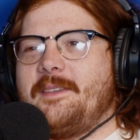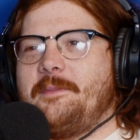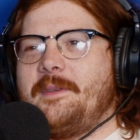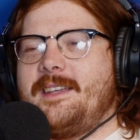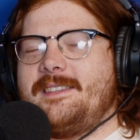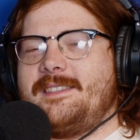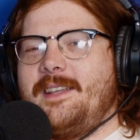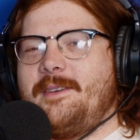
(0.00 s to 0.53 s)
them
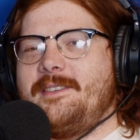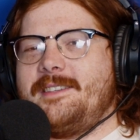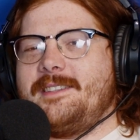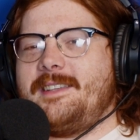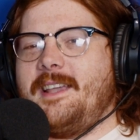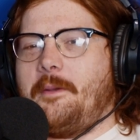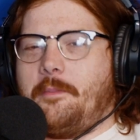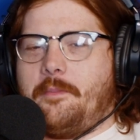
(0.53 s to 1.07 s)
because they were just
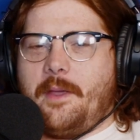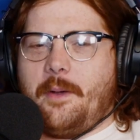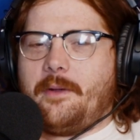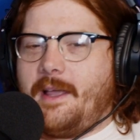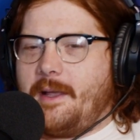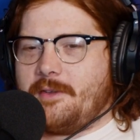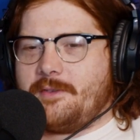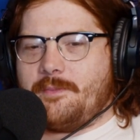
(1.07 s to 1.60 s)
like
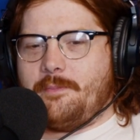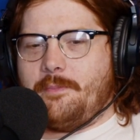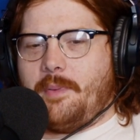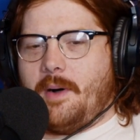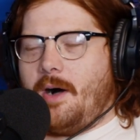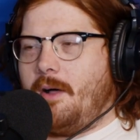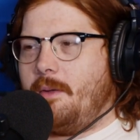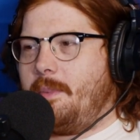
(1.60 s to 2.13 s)

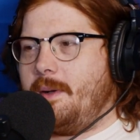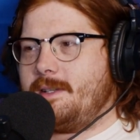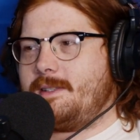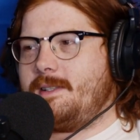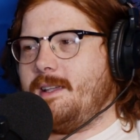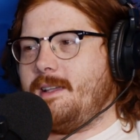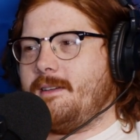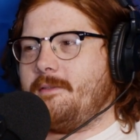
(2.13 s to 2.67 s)
ball
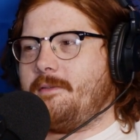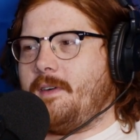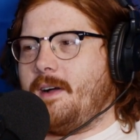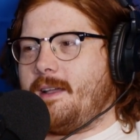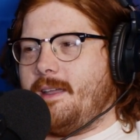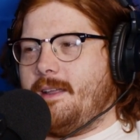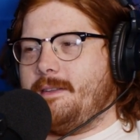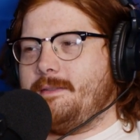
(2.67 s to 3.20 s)
busting
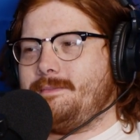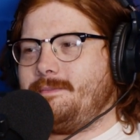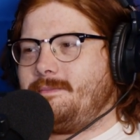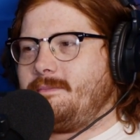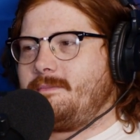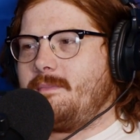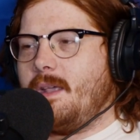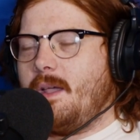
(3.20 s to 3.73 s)
fucking
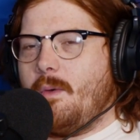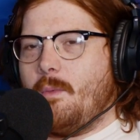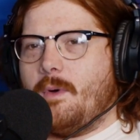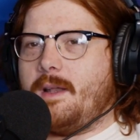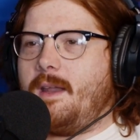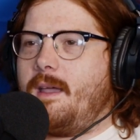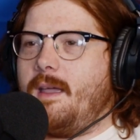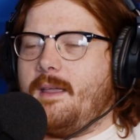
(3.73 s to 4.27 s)

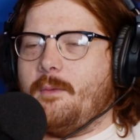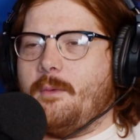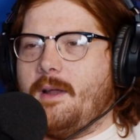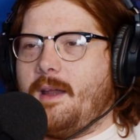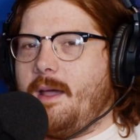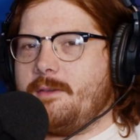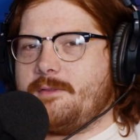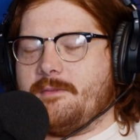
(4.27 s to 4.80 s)
one
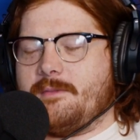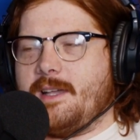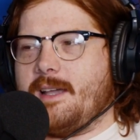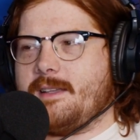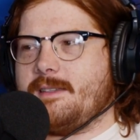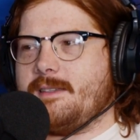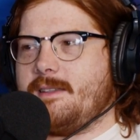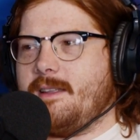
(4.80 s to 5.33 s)
guy was from
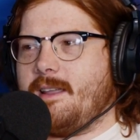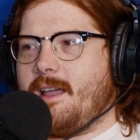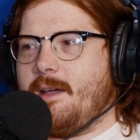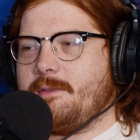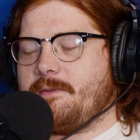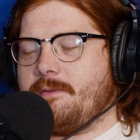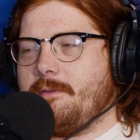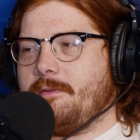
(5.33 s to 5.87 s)
Texas, the other guy
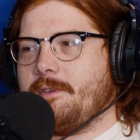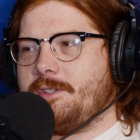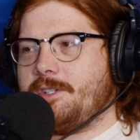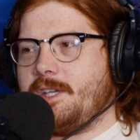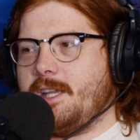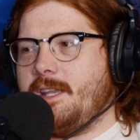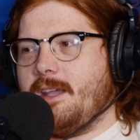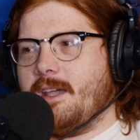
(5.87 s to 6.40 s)
was from
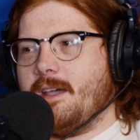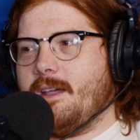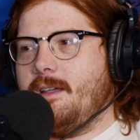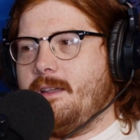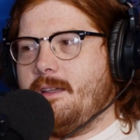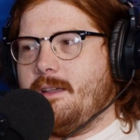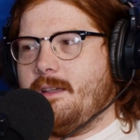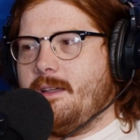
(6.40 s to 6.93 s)
Virginia.
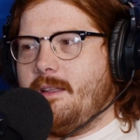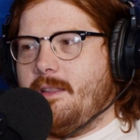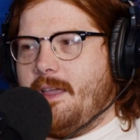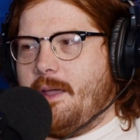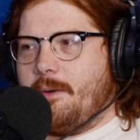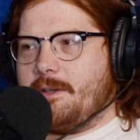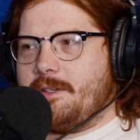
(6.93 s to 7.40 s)
They were